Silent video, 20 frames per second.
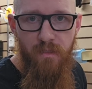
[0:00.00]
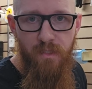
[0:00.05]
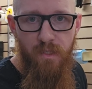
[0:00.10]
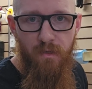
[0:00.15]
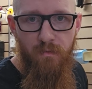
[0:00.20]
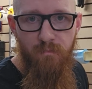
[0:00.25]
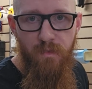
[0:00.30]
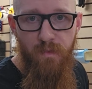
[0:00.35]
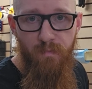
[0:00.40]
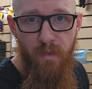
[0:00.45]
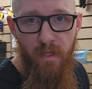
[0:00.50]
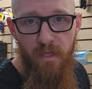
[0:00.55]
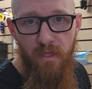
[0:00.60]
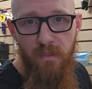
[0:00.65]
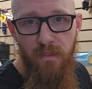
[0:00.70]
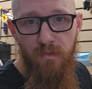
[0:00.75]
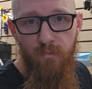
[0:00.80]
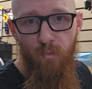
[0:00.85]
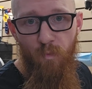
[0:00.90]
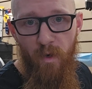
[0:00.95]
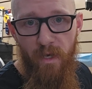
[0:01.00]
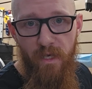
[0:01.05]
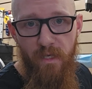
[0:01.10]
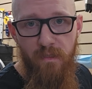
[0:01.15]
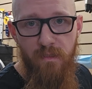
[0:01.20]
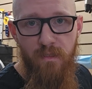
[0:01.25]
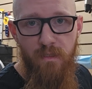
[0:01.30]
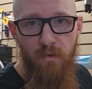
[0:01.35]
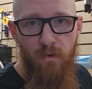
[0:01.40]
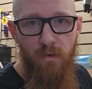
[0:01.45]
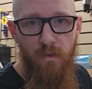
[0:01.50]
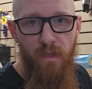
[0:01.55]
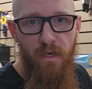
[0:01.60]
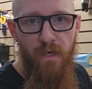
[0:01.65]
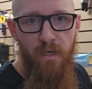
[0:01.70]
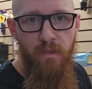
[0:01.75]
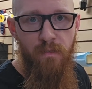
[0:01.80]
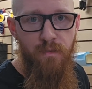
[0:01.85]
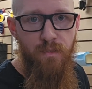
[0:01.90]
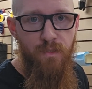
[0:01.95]
some speed, some weights and all
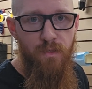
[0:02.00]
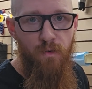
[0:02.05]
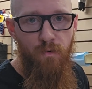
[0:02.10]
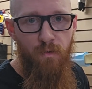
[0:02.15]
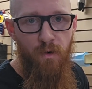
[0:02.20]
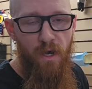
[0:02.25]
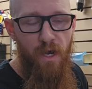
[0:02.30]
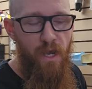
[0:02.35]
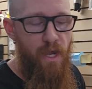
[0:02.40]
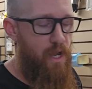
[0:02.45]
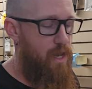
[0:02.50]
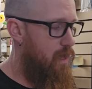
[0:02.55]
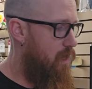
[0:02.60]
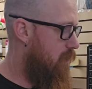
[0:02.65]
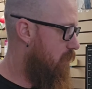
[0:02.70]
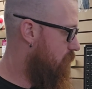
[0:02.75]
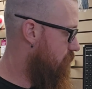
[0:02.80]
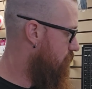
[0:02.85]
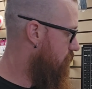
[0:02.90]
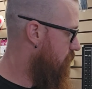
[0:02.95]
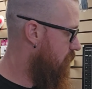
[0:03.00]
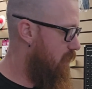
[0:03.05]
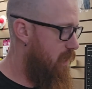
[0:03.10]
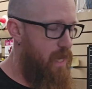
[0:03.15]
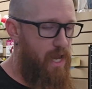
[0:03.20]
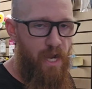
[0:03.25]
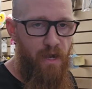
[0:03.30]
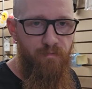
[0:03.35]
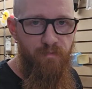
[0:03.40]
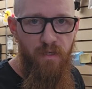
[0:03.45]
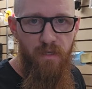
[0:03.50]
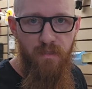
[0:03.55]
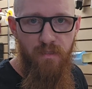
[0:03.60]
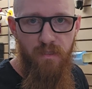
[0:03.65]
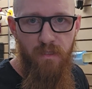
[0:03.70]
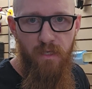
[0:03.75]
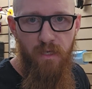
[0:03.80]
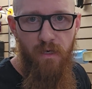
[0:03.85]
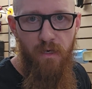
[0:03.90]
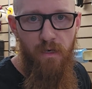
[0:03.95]
that. So I have a half
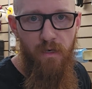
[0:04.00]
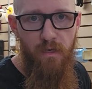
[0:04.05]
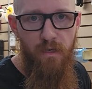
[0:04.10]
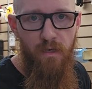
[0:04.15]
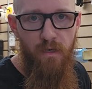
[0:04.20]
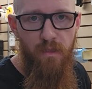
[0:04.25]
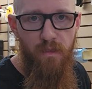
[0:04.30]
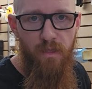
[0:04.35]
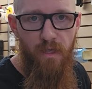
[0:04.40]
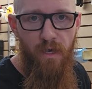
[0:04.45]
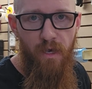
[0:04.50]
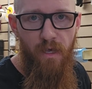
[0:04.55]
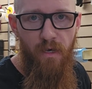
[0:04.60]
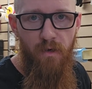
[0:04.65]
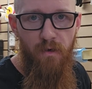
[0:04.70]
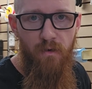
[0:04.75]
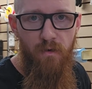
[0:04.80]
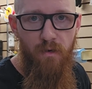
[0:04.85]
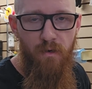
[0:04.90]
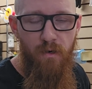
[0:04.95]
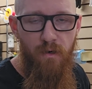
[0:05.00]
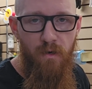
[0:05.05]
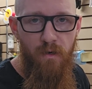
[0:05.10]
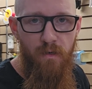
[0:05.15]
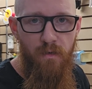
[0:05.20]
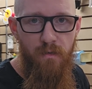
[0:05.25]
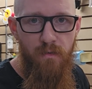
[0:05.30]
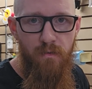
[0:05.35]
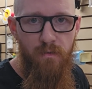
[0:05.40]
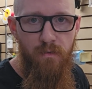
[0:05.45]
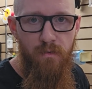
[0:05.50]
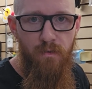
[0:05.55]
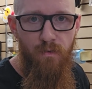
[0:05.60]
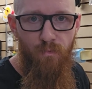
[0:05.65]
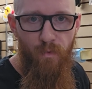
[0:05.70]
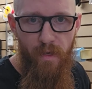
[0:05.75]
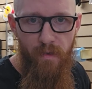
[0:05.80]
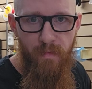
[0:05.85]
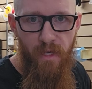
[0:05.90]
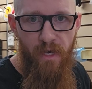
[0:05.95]
dozen here that are
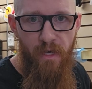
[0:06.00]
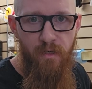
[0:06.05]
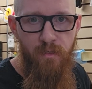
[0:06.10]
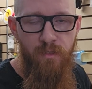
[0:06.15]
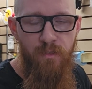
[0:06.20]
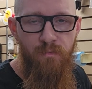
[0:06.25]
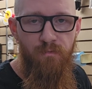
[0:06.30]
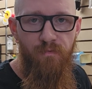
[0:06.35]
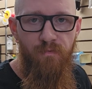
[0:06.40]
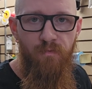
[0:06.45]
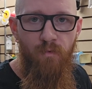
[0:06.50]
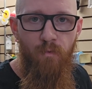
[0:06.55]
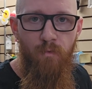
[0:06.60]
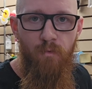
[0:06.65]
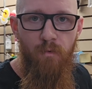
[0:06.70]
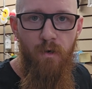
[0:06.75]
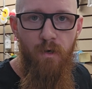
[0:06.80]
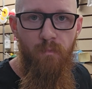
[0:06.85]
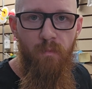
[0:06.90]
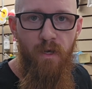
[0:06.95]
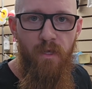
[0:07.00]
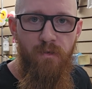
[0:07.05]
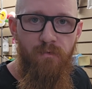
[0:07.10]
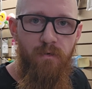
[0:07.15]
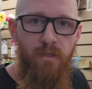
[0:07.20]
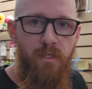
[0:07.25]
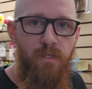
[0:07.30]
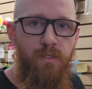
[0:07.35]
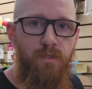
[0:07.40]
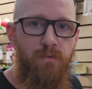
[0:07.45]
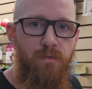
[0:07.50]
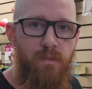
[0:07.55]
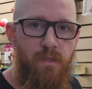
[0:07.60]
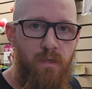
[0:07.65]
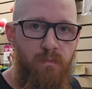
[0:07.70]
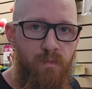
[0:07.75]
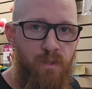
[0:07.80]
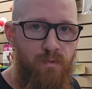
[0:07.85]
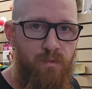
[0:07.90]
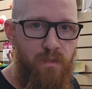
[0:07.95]
weight matched for my 3D shoots that
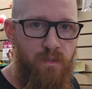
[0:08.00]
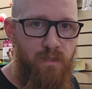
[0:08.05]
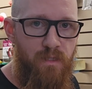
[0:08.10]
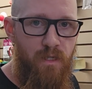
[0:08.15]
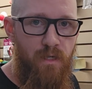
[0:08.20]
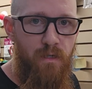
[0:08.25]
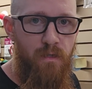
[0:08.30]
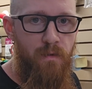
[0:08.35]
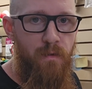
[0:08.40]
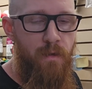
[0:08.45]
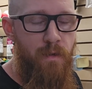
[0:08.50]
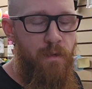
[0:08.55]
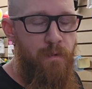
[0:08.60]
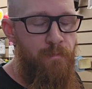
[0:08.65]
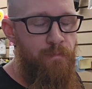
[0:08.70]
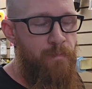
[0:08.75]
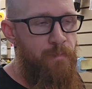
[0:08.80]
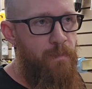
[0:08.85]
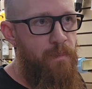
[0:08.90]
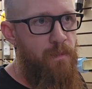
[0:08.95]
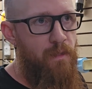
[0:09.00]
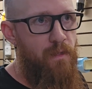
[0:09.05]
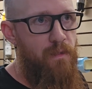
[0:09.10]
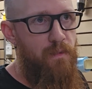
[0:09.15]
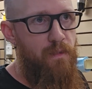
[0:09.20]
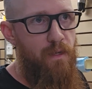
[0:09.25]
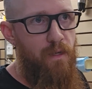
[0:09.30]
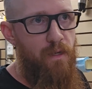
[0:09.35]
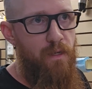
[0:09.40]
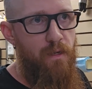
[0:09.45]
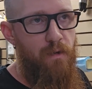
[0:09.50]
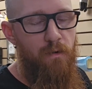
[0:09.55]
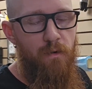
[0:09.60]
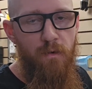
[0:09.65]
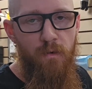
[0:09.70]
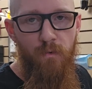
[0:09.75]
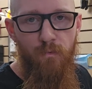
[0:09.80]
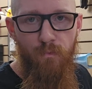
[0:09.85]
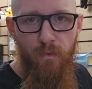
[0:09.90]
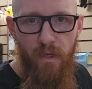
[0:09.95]
I'm doing this year. They
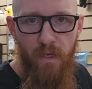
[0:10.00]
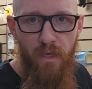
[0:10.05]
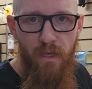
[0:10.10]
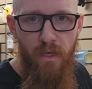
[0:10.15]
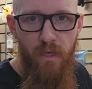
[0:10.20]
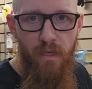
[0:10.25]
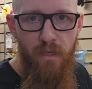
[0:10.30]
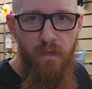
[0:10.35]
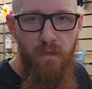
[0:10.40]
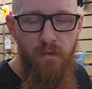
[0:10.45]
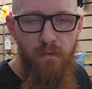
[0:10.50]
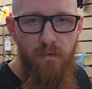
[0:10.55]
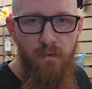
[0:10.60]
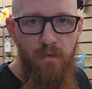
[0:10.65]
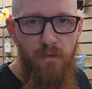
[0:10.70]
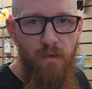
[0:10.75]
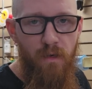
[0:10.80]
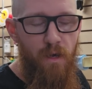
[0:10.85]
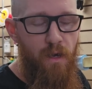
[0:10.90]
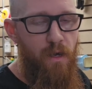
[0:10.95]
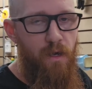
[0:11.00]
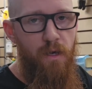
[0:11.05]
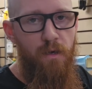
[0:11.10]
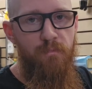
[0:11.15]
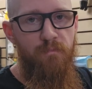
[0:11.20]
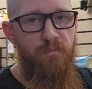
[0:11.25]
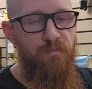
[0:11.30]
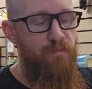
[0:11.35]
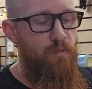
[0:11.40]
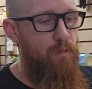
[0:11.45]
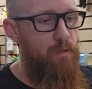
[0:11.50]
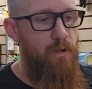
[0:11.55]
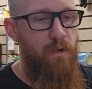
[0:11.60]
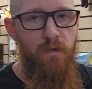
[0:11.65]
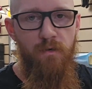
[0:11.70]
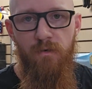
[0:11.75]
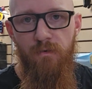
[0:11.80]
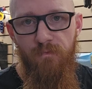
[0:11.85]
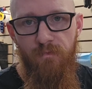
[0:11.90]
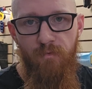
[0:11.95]
all weigh
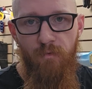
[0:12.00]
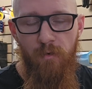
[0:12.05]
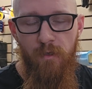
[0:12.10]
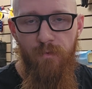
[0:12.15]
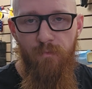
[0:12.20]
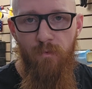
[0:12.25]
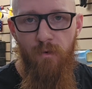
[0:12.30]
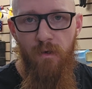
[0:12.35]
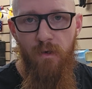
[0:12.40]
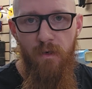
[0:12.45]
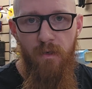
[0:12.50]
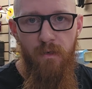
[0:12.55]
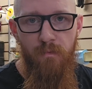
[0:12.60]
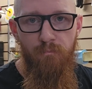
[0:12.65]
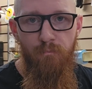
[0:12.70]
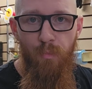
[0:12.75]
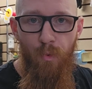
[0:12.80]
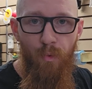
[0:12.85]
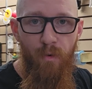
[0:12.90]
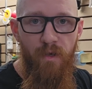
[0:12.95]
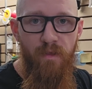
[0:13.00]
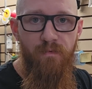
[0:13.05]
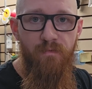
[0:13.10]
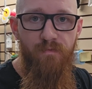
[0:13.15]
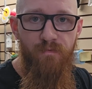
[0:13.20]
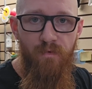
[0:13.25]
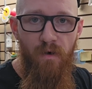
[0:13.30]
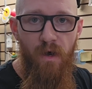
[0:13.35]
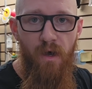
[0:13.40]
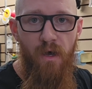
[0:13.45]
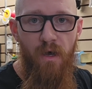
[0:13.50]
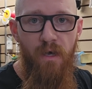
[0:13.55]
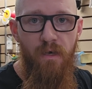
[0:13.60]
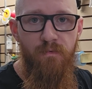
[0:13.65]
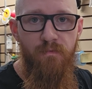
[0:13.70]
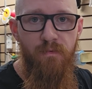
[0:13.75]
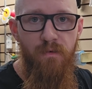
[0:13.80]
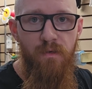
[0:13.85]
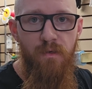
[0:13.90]
441.5